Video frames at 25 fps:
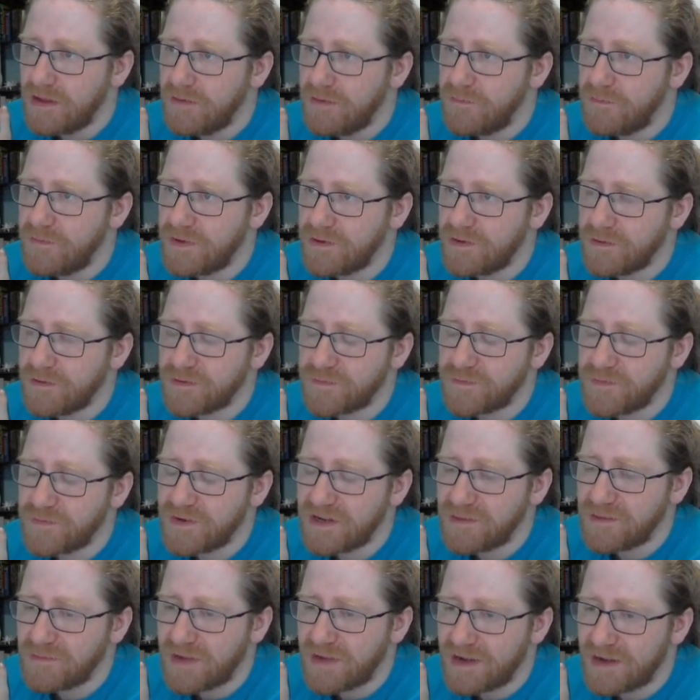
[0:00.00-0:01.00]
we don't
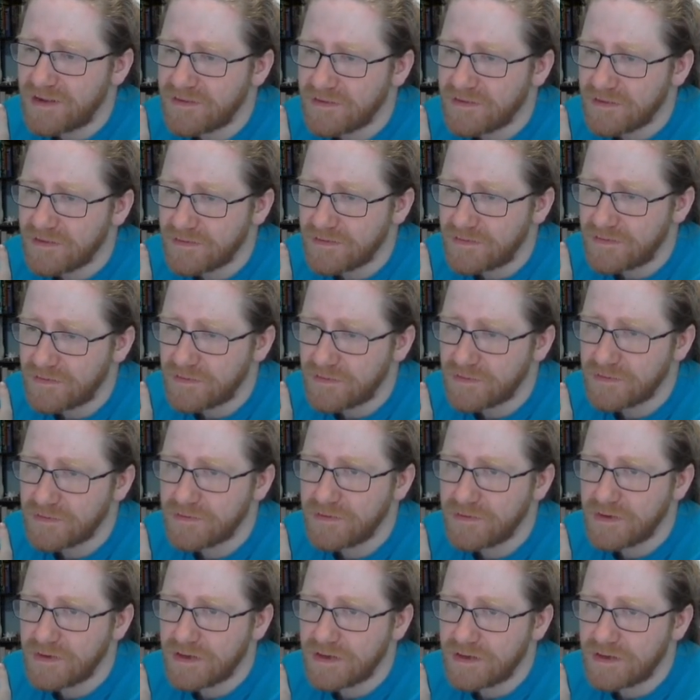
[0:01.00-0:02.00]
really mind
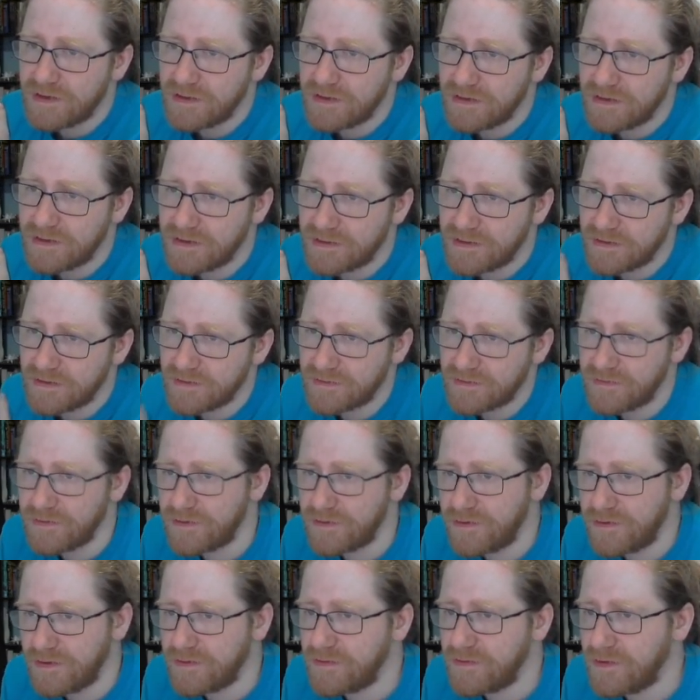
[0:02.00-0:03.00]
to cut